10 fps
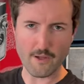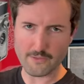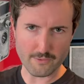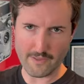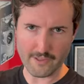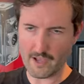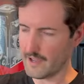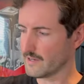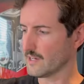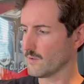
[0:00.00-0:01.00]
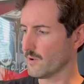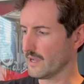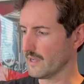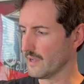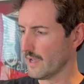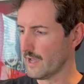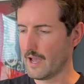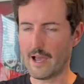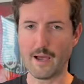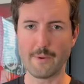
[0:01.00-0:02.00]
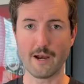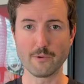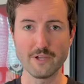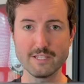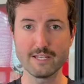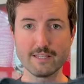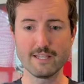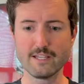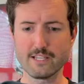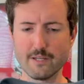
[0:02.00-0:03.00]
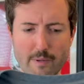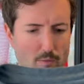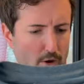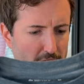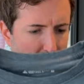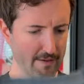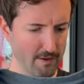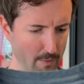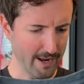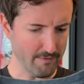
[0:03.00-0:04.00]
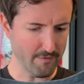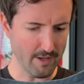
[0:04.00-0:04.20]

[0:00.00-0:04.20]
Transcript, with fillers: all throughout the cotton anyway. But I really dig these, a little bit more of a heavyweight